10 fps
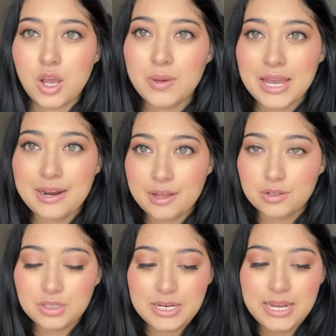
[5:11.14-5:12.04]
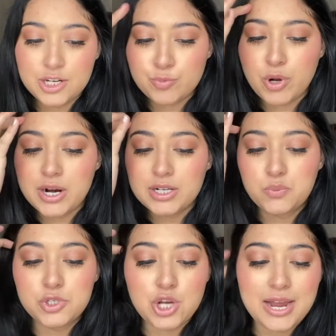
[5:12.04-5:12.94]
Okay, another Laneige product,
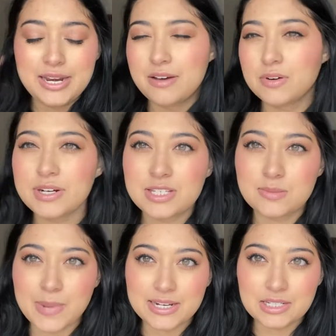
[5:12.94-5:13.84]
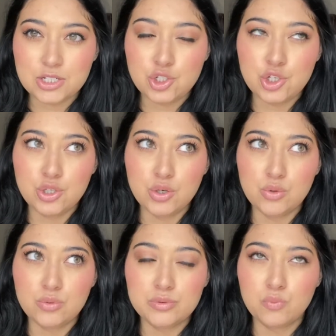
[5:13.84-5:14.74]
which I never expected
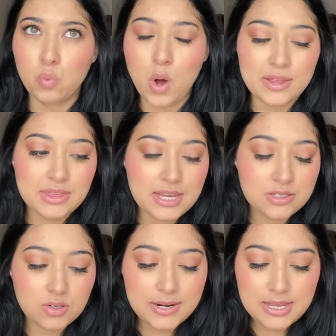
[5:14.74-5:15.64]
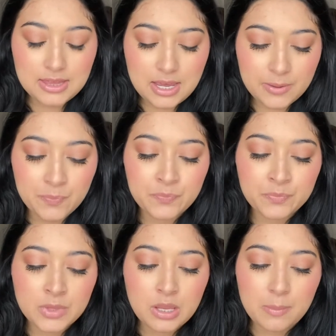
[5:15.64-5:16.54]
to want this or anything,
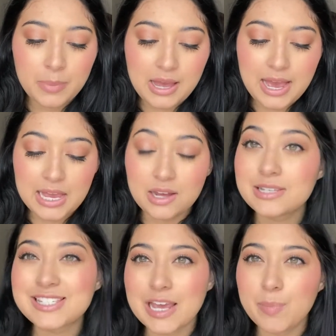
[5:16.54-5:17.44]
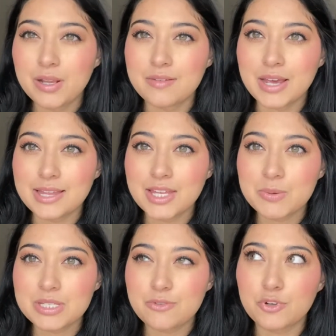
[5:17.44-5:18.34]
but I got a sample of it. I think it
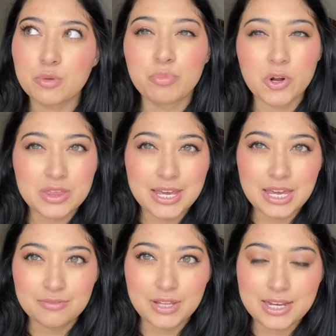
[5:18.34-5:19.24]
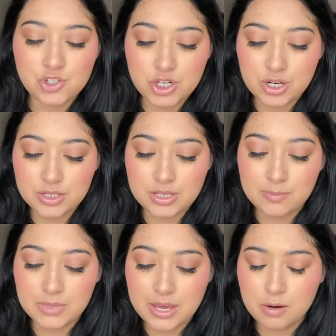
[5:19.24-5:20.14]
was like for the birthday gift last year or
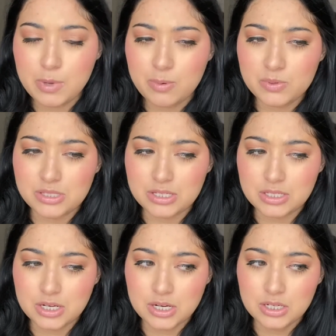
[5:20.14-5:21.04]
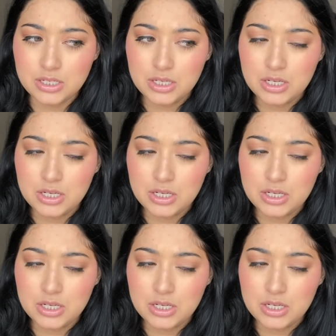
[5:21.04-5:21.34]
something, or maybe it was this year.